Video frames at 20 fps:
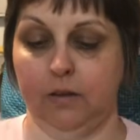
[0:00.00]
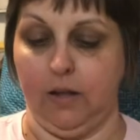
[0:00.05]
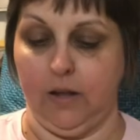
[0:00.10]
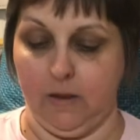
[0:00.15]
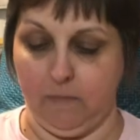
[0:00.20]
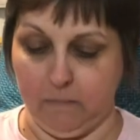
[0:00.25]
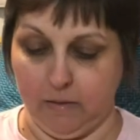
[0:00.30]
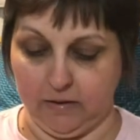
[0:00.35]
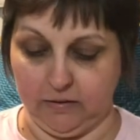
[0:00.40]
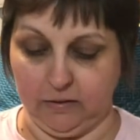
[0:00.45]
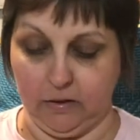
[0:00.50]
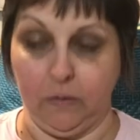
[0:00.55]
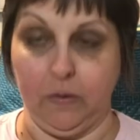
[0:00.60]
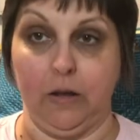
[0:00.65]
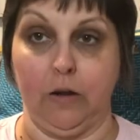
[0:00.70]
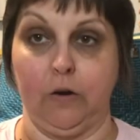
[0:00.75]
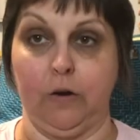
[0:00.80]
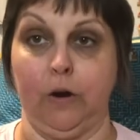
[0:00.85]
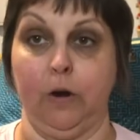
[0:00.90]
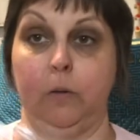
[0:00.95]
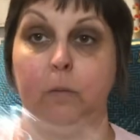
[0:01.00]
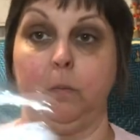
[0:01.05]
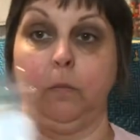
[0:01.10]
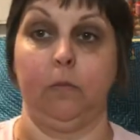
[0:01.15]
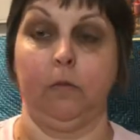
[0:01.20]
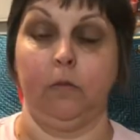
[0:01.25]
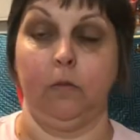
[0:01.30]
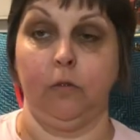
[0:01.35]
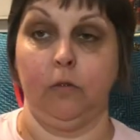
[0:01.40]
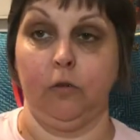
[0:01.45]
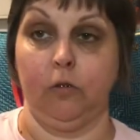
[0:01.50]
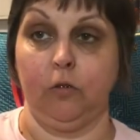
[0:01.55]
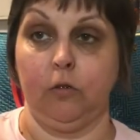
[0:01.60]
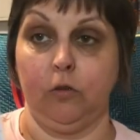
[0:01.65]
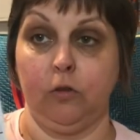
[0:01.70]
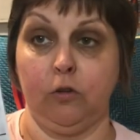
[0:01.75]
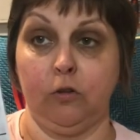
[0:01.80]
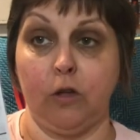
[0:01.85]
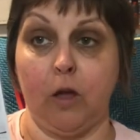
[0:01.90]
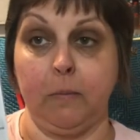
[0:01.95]
in my sewing group
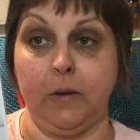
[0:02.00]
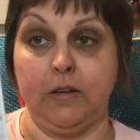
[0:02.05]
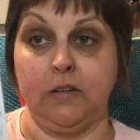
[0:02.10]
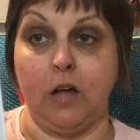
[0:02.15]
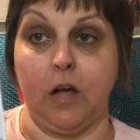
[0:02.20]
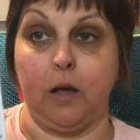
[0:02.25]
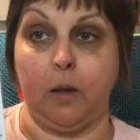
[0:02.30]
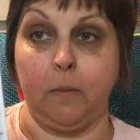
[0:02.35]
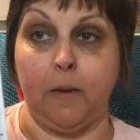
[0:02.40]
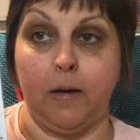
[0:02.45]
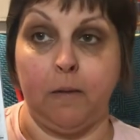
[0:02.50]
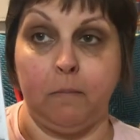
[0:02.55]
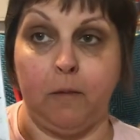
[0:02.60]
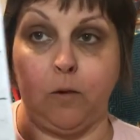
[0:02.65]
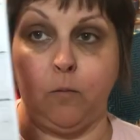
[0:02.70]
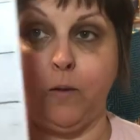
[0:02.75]
saw me talk about my